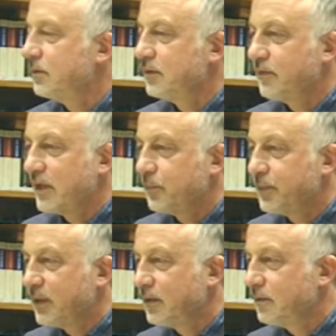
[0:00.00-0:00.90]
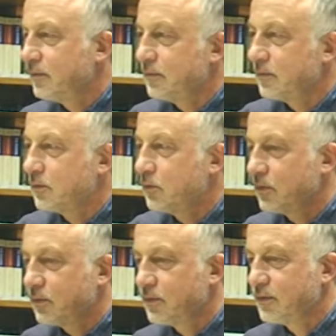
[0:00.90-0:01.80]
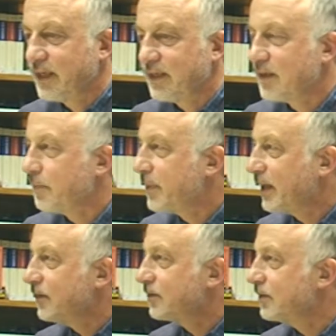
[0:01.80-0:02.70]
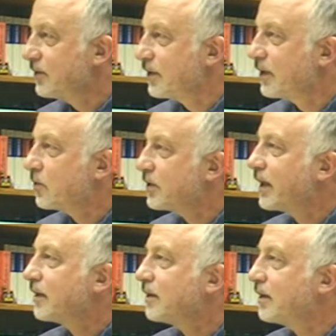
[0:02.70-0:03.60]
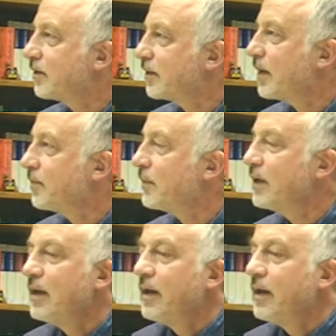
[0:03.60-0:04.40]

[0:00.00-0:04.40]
developing good databases and connecting them.